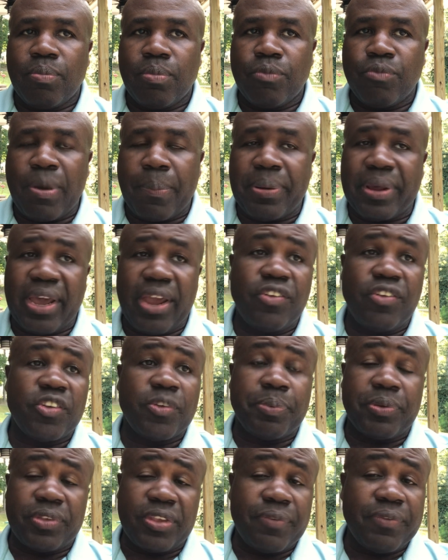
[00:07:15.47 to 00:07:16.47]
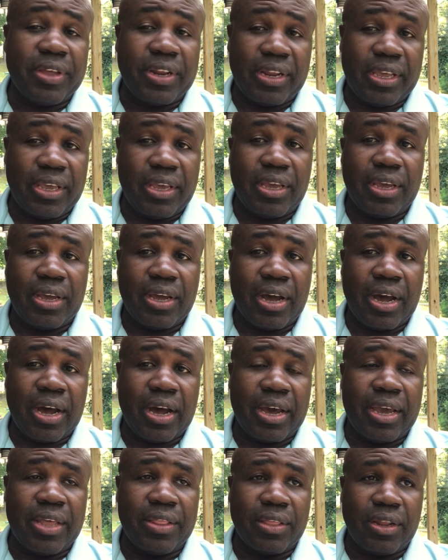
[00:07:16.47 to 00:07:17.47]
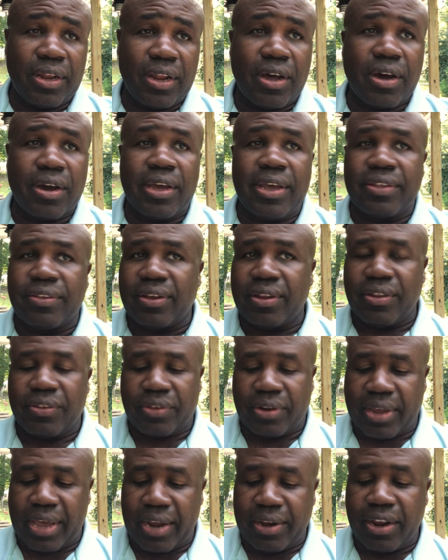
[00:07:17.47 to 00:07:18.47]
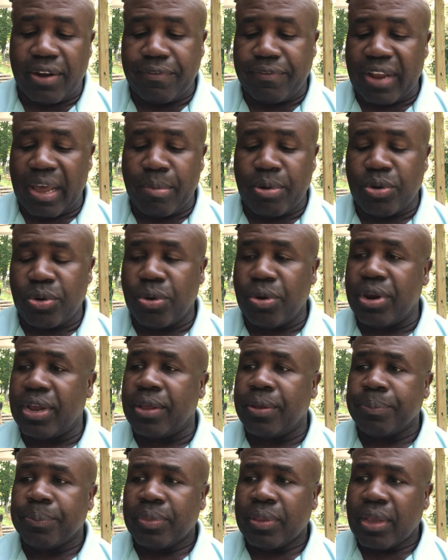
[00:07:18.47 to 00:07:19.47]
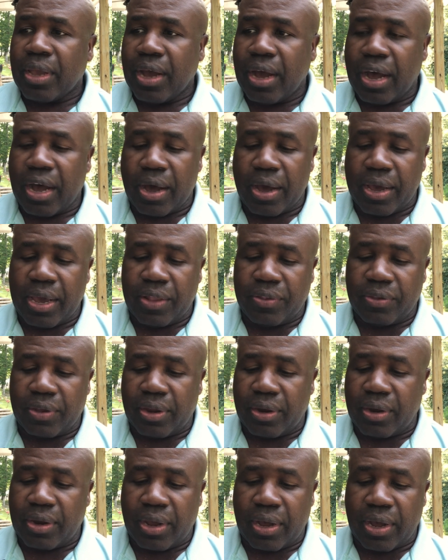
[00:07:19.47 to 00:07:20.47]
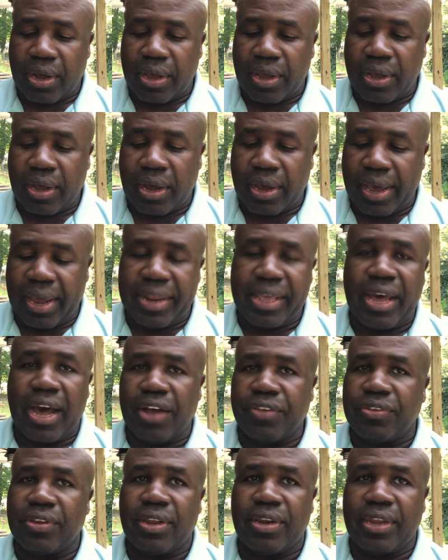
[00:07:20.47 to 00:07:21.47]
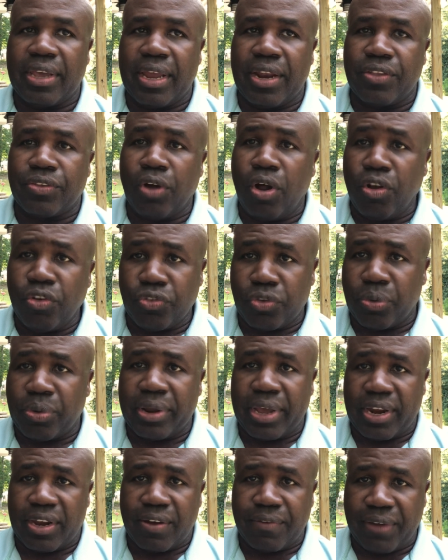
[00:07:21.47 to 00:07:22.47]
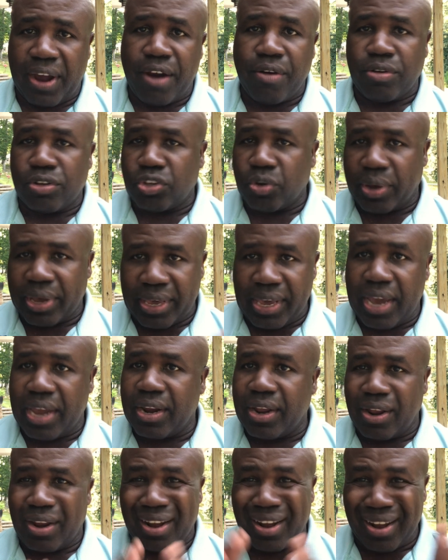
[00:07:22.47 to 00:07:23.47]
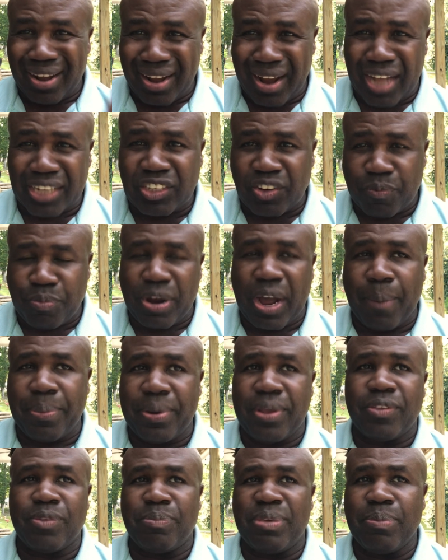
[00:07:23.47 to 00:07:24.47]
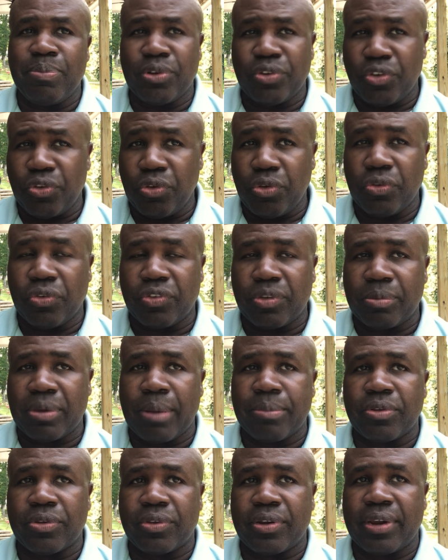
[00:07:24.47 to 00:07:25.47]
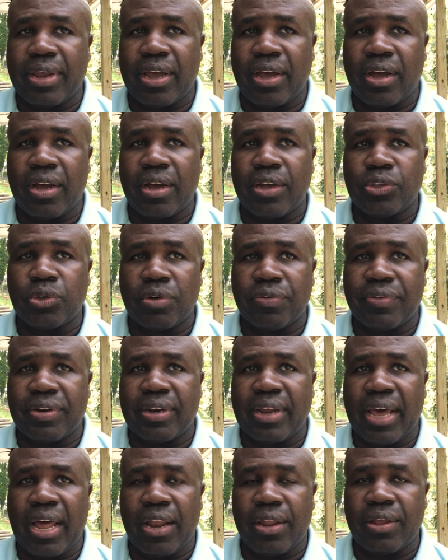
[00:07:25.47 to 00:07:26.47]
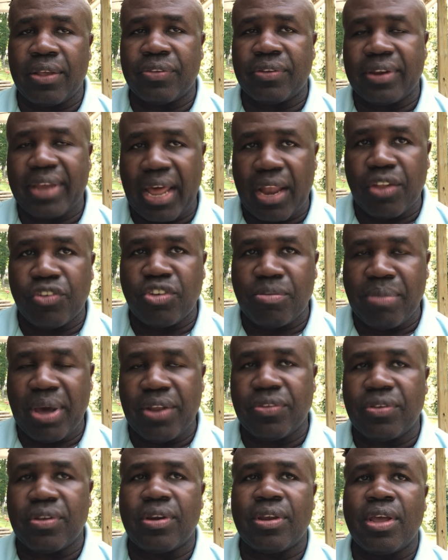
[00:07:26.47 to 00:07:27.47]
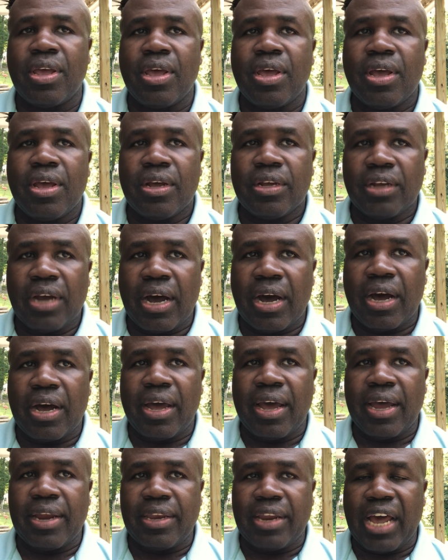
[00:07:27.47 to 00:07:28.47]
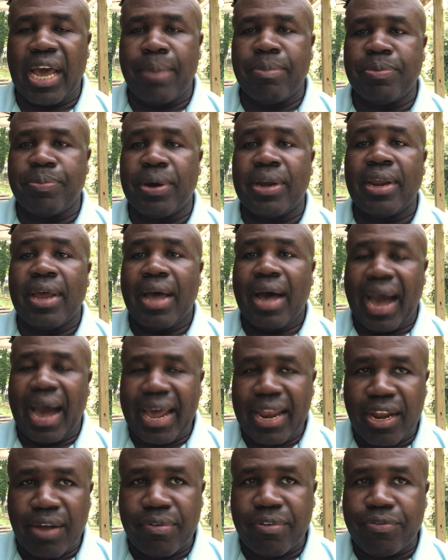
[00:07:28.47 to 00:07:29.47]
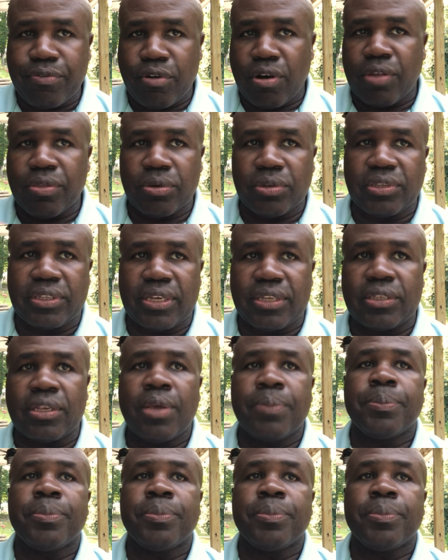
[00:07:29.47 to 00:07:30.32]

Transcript: replication specifically uh, in the lung. It's, a, it's an anti-inflammatory, uh, it's an uh, uh antioxidant, and it's also an antiviral. So again, lots of properties, and people use it sometimes as an uh, sort of an as an allergy medicine uh, at times. But I love it for all those things.